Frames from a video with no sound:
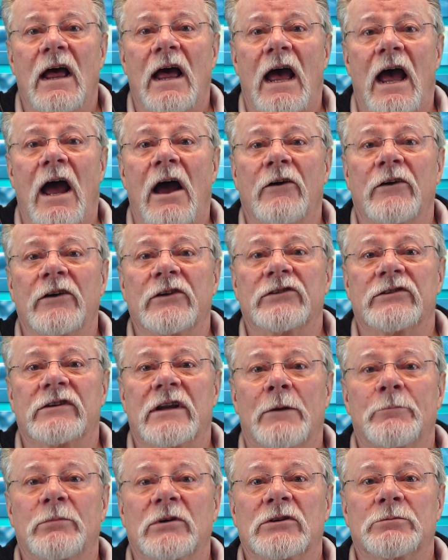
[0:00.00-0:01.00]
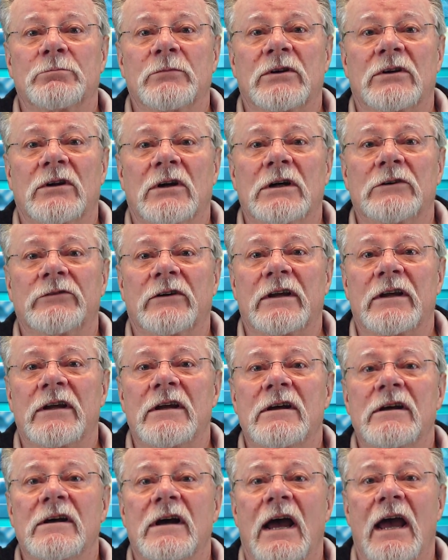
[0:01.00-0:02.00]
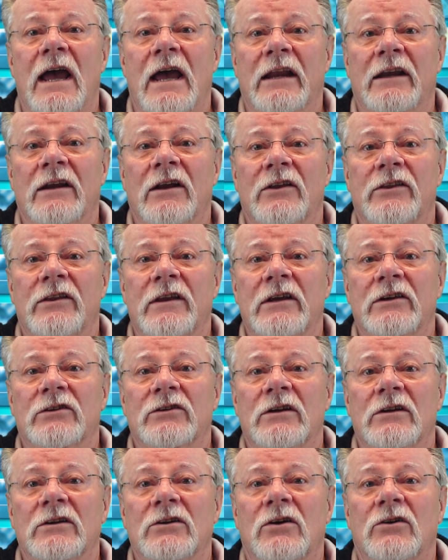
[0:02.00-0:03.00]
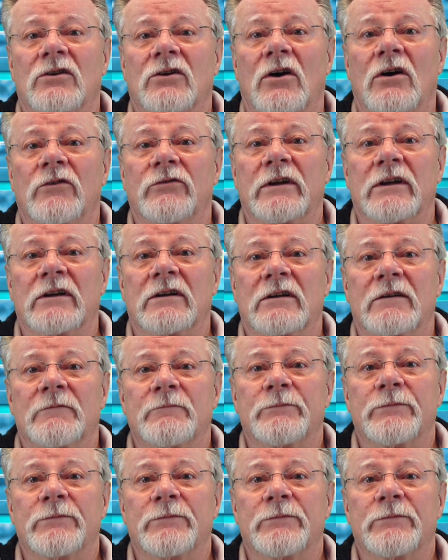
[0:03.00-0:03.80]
Our establishment over here, Anne, thinks a lot of it.